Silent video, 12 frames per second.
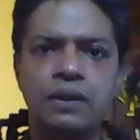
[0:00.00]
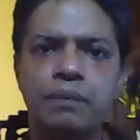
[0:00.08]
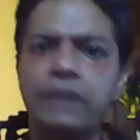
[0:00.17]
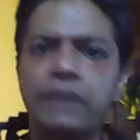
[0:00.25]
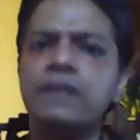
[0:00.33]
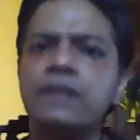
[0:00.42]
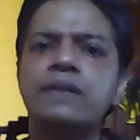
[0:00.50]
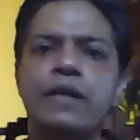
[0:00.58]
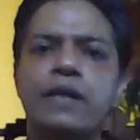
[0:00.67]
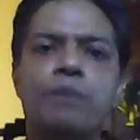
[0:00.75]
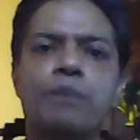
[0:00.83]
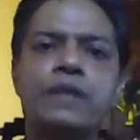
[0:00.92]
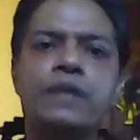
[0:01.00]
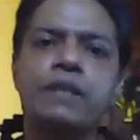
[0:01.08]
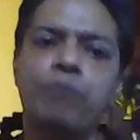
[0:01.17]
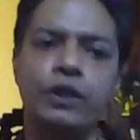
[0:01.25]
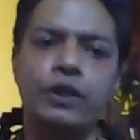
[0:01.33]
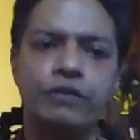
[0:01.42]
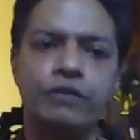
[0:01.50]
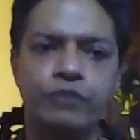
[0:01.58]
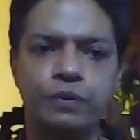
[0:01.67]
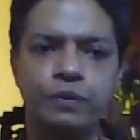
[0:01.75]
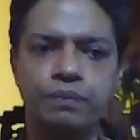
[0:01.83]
presents an objective point of view.